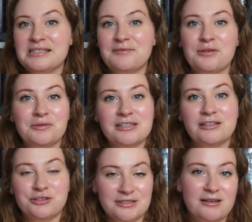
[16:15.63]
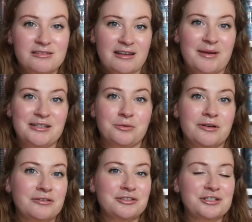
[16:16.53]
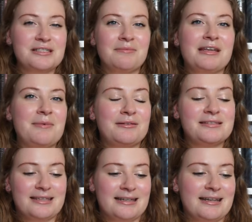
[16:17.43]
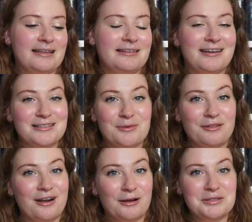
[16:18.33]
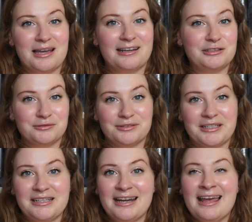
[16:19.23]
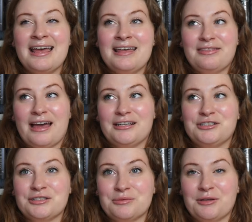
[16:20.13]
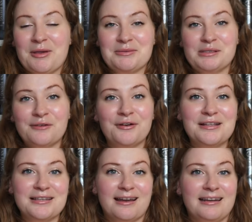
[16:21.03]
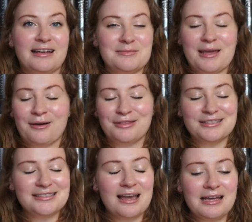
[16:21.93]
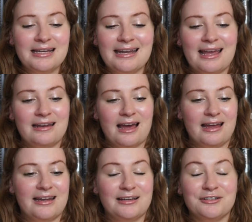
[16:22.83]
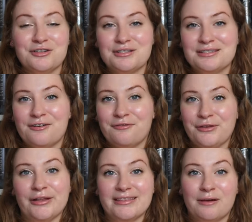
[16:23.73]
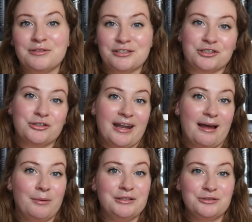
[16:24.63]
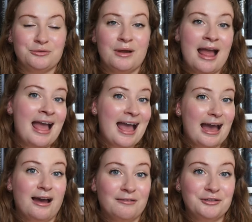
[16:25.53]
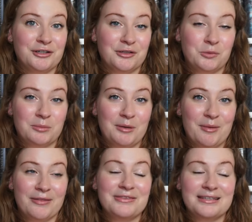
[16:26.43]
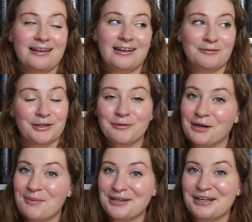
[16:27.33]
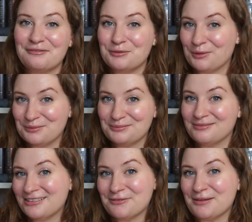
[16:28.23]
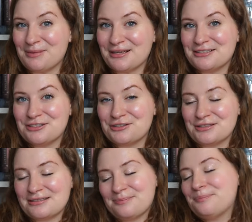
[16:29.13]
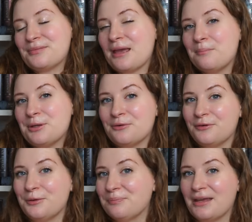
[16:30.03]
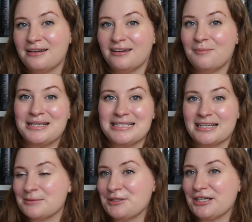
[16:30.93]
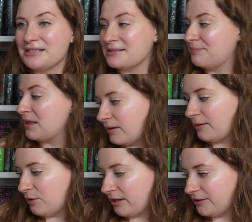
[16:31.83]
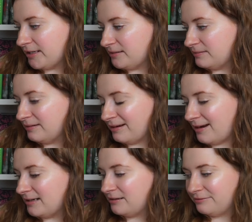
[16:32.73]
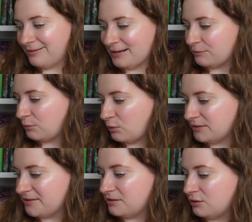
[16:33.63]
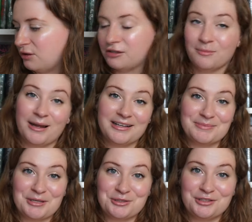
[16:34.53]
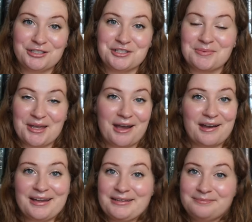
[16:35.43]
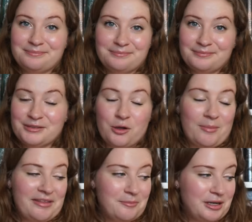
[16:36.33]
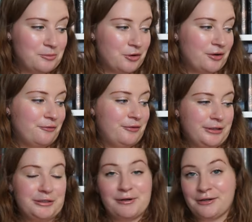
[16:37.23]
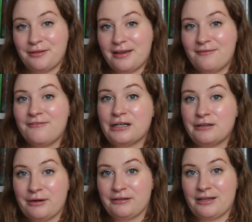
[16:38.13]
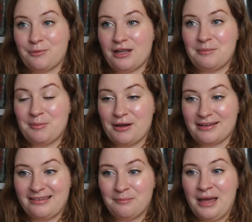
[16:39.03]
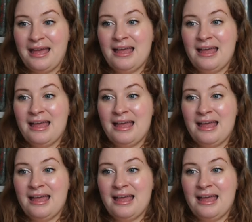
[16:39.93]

Even though it's like just outside my door, there's just something about sitting in the nice weather outside to read that just really makes me different. It kind of gets me out in the sun and I just feel like that was such a good habit to have during the warmer months and I really recommend it if you don't do it because it's just beautiful and an amazing experience. Okay, well I already kind of rolled in the no longer buying special editions, but yeah, I don't buy them anymore. Very rarely, very rarely will I be buying them.